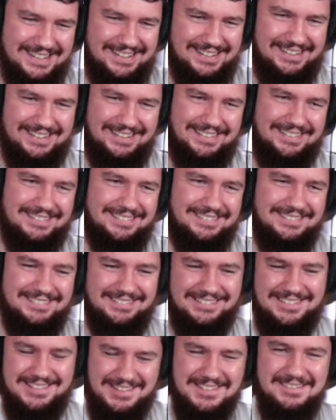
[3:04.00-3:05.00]

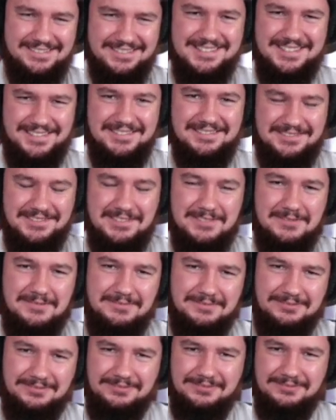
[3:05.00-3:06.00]

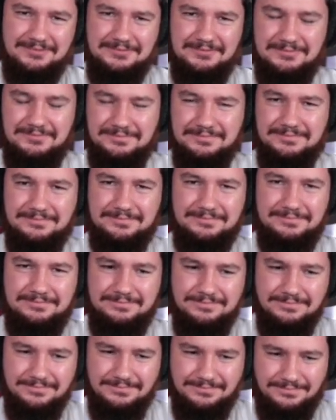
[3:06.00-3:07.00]

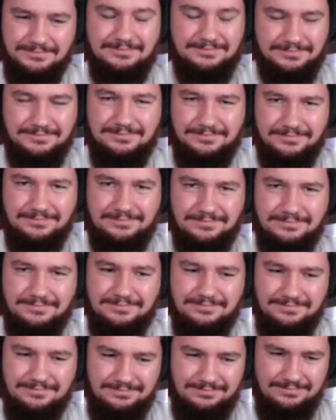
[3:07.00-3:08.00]

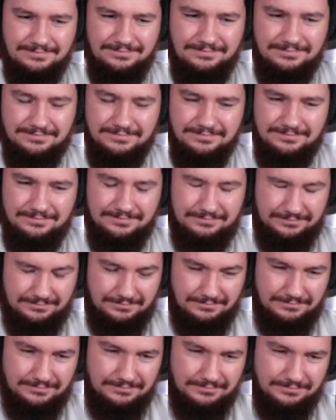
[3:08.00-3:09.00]

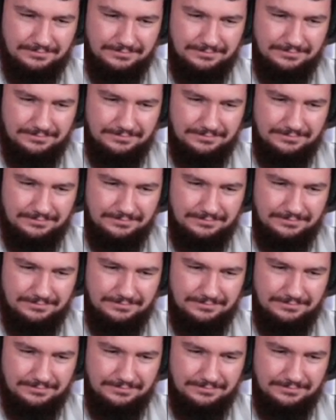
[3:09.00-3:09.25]
(silent)